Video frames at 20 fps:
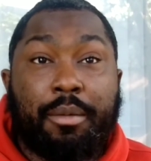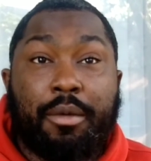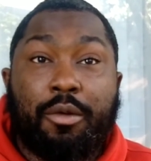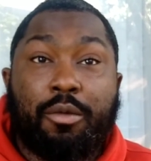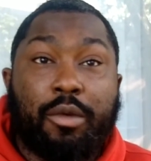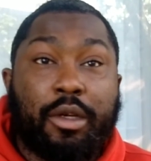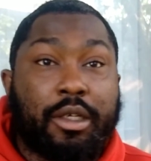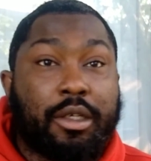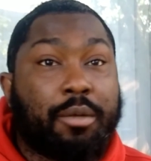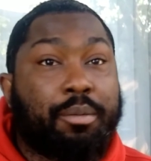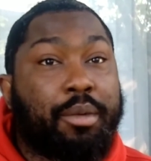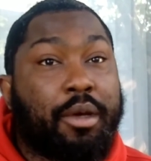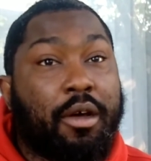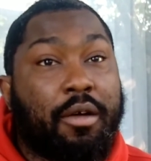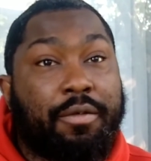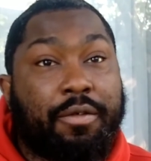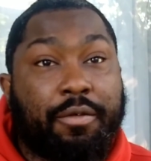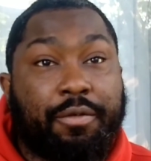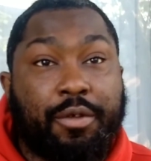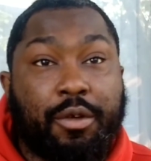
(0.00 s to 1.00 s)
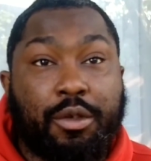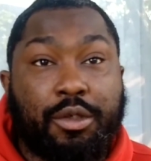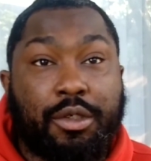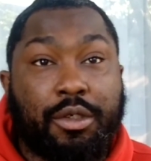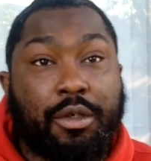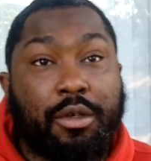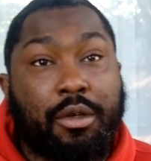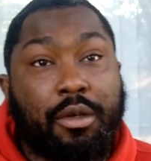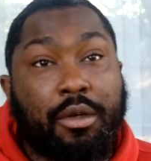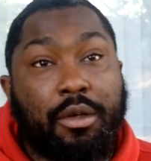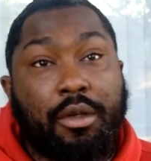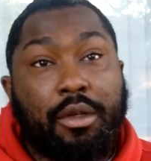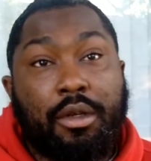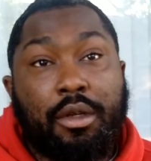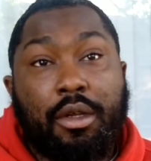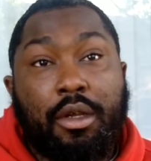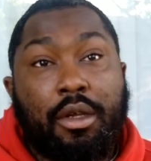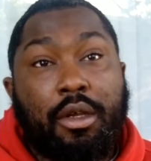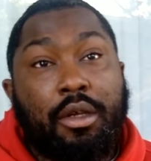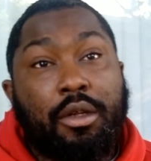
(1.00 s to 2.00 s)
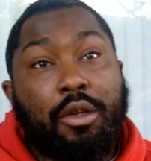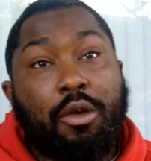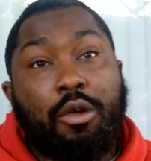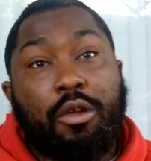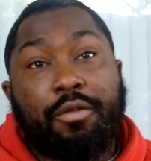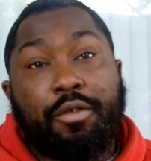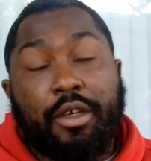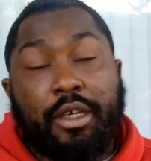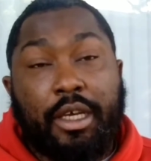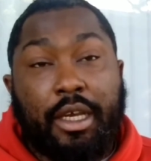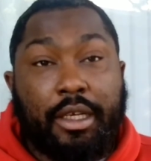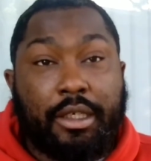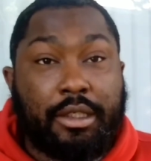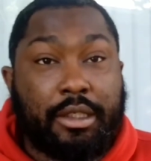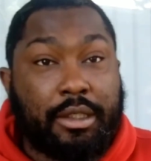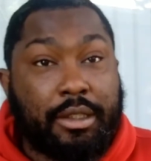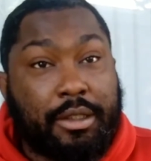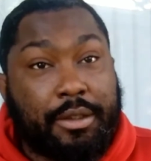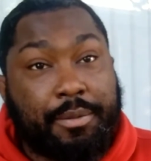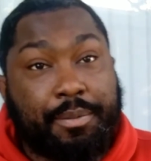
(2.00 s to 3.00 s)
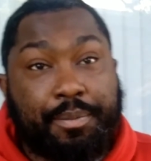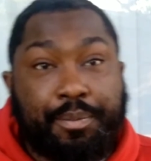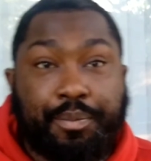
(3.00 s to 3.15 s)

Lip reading: and ring the bell for future notifications.